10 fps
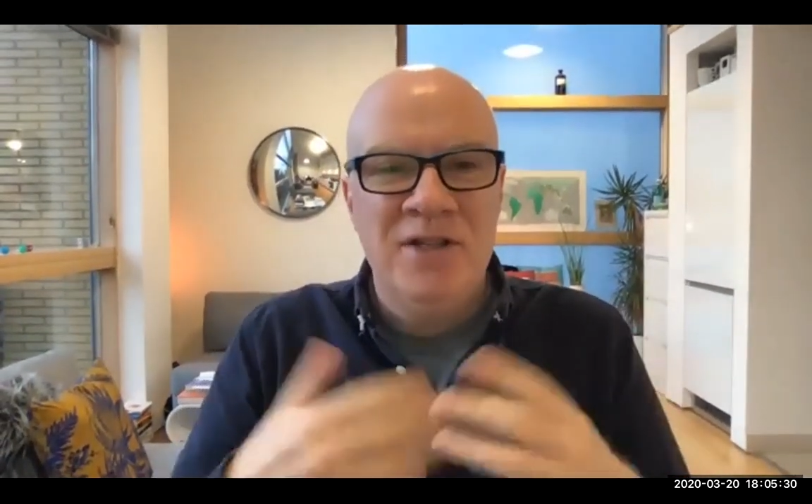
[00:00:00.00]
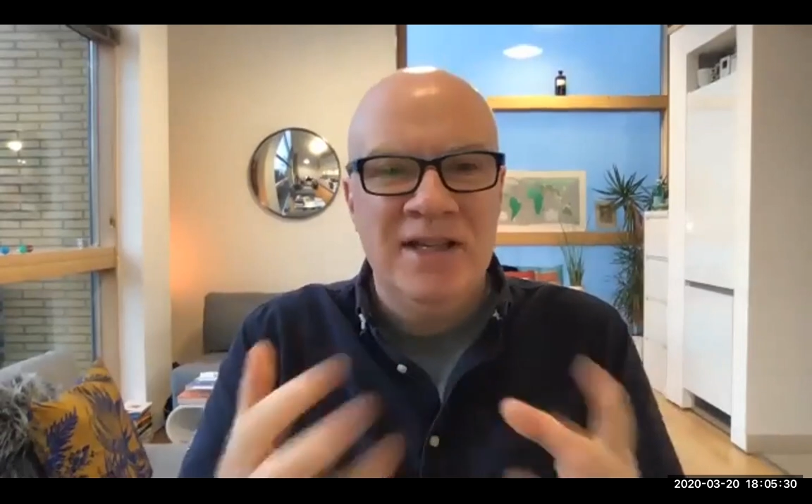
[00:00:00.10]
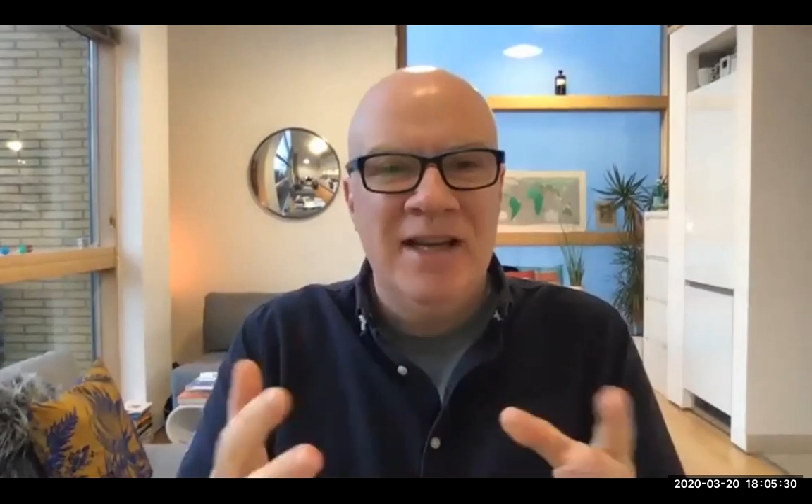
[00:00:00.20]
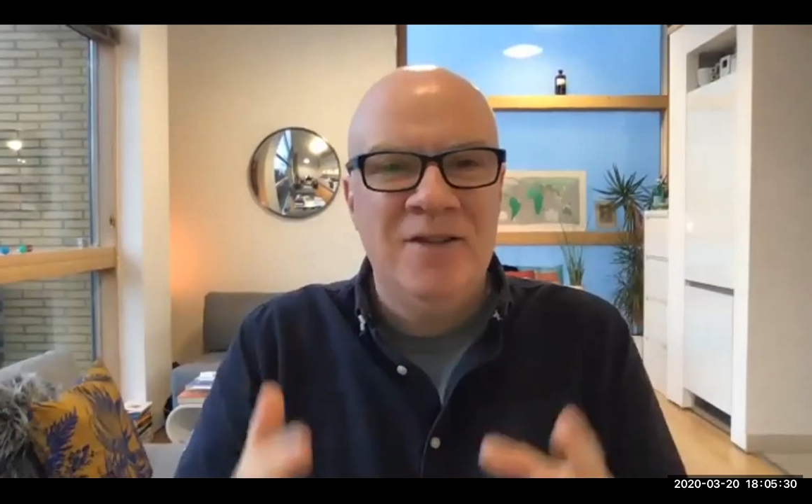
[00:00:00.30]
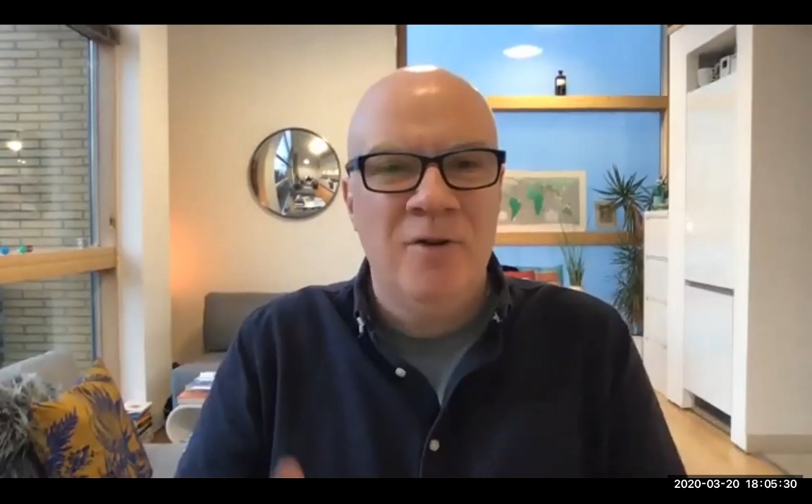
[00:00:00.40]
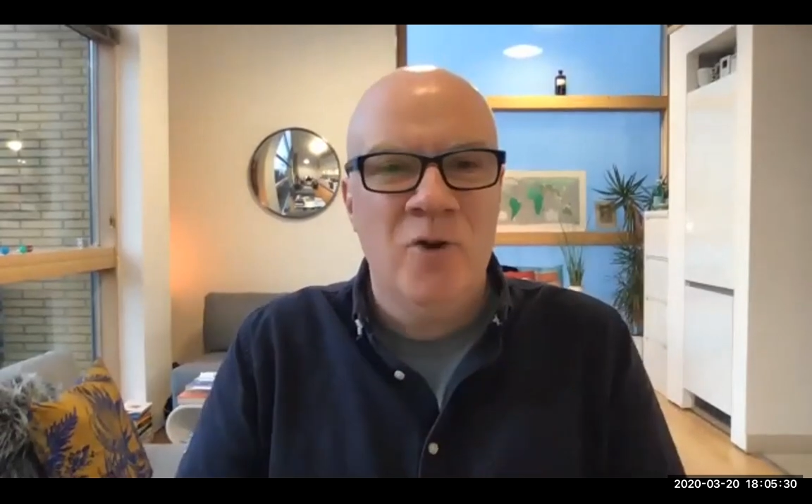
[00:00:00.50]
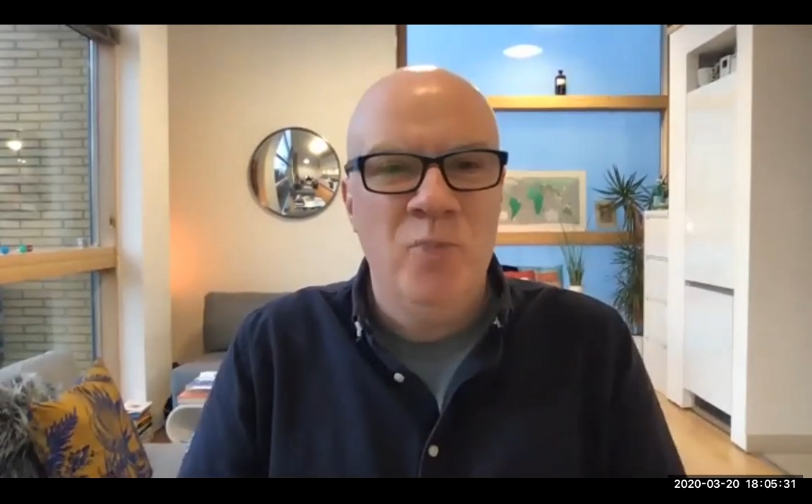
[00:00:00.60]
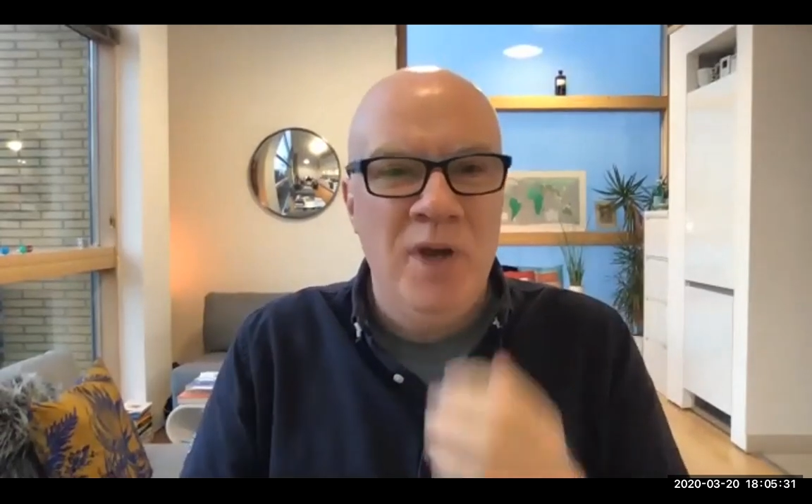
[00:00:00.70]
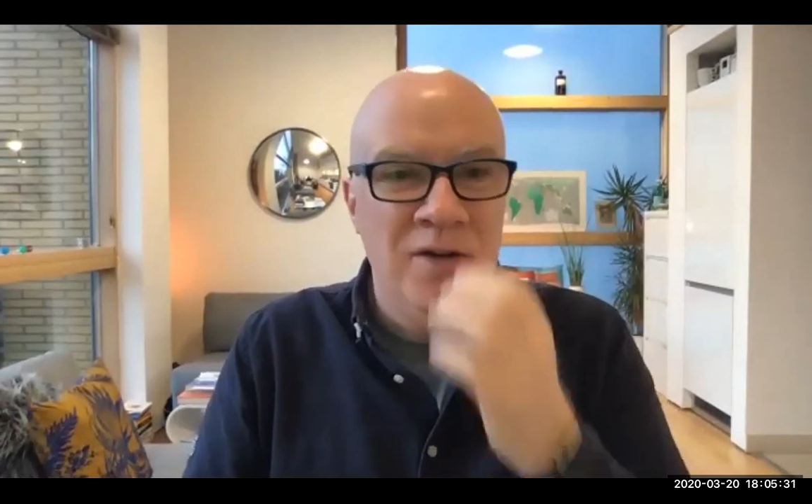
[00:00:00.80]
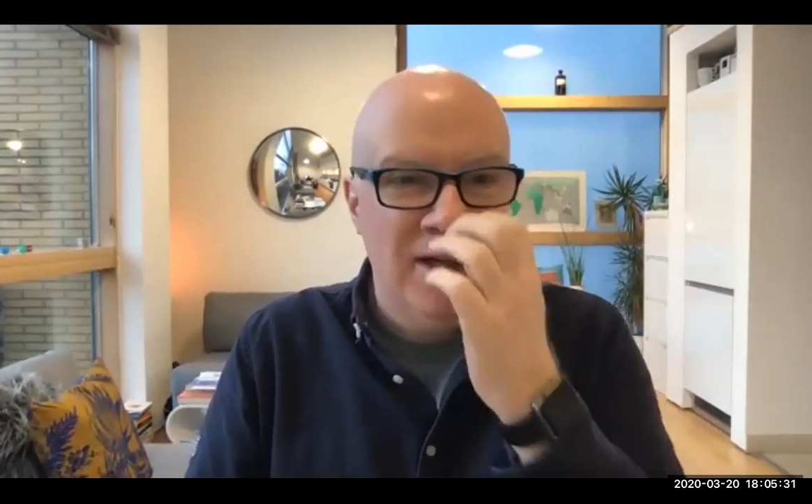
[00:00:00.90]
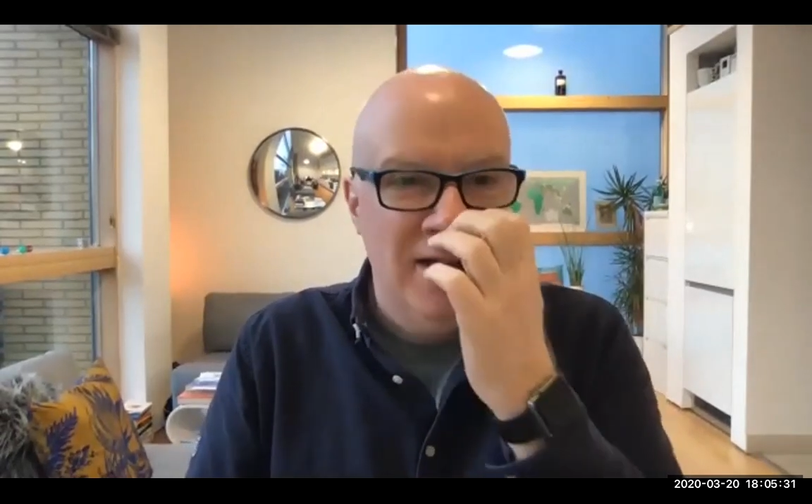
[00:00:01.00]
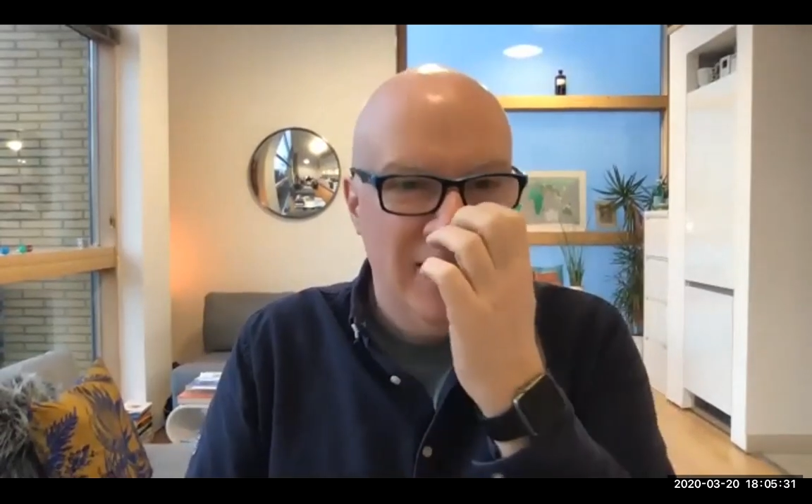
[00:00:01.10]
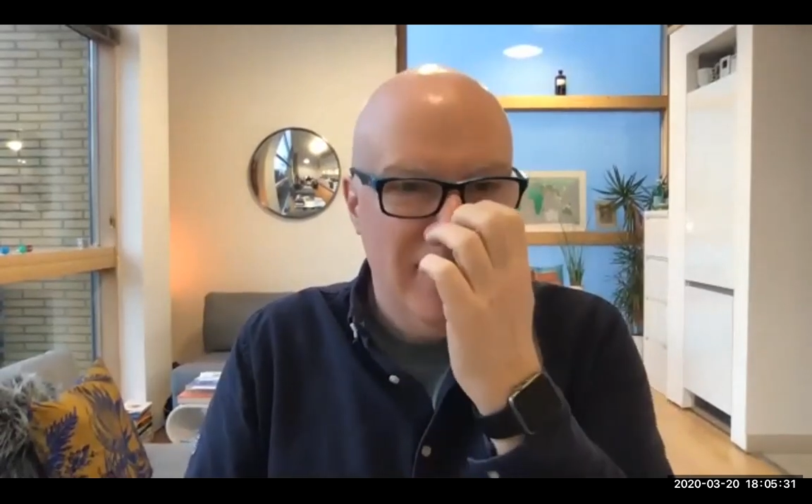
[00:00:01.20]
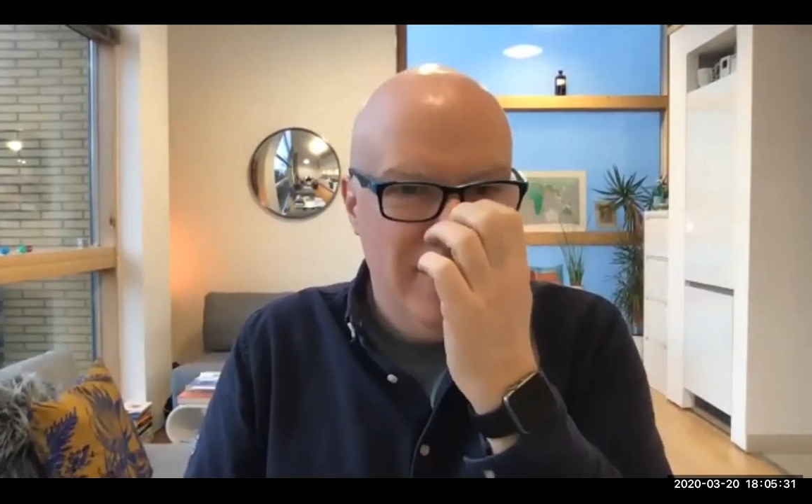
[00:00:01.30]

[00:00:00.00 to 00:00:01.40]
your desktop computer